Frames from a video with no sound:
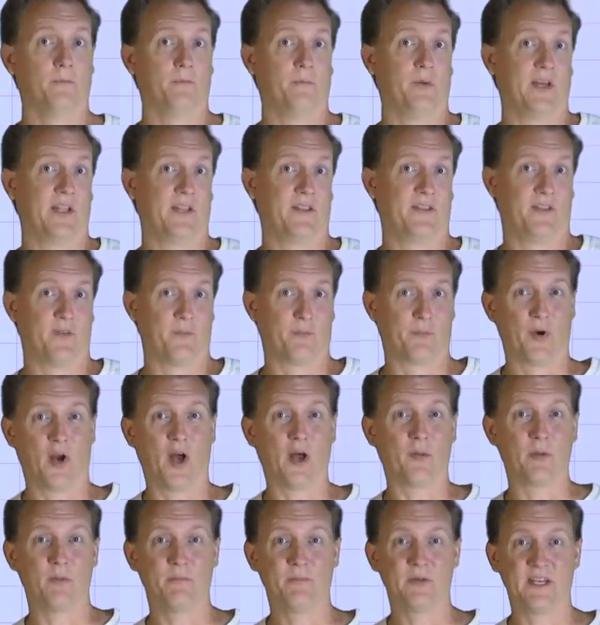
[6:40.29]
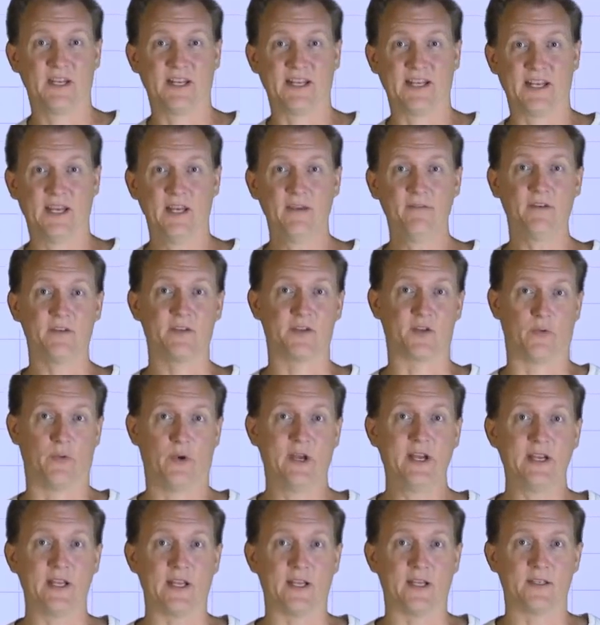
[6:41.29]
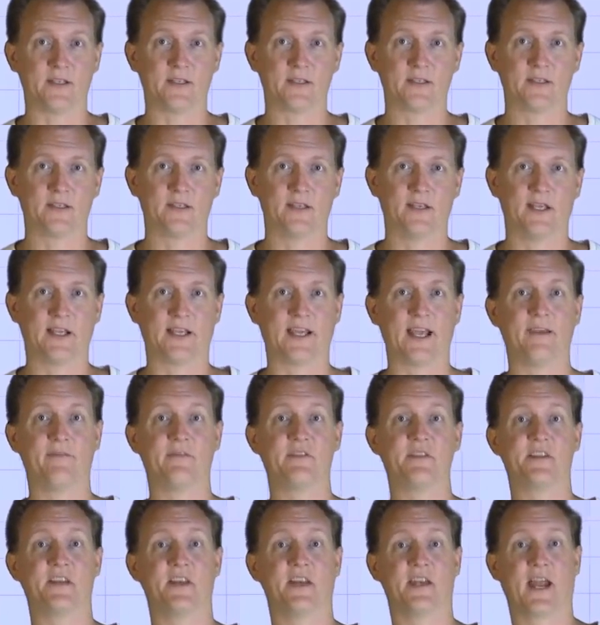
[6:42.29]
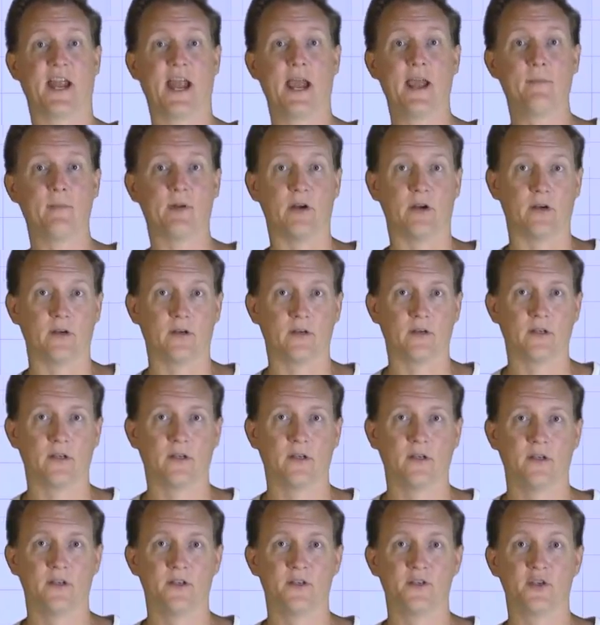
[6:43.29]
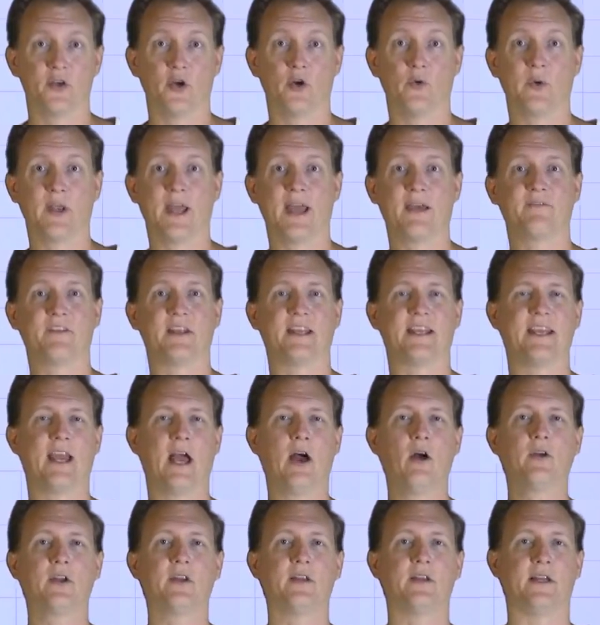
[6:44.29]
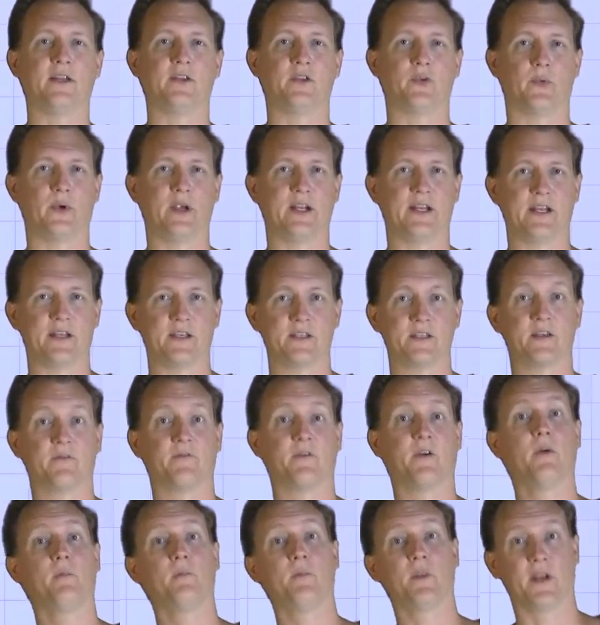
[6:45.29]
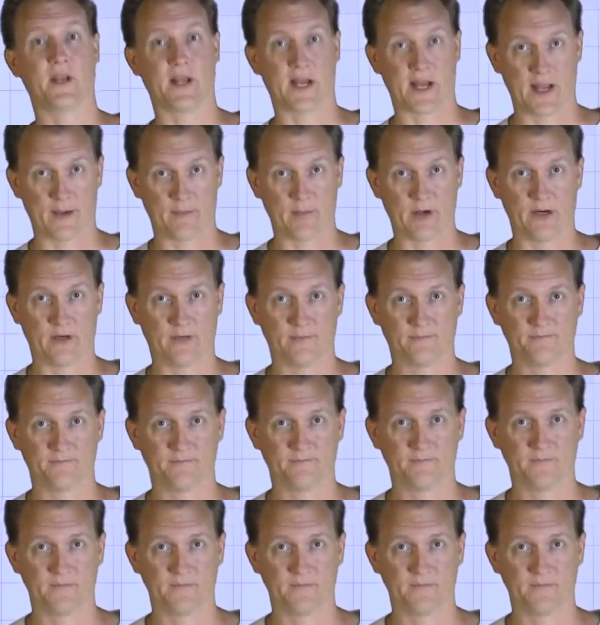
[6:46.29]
But the problem didn't give us a radius, it gave us the diameter. So we have to calculate the radius from the diameter.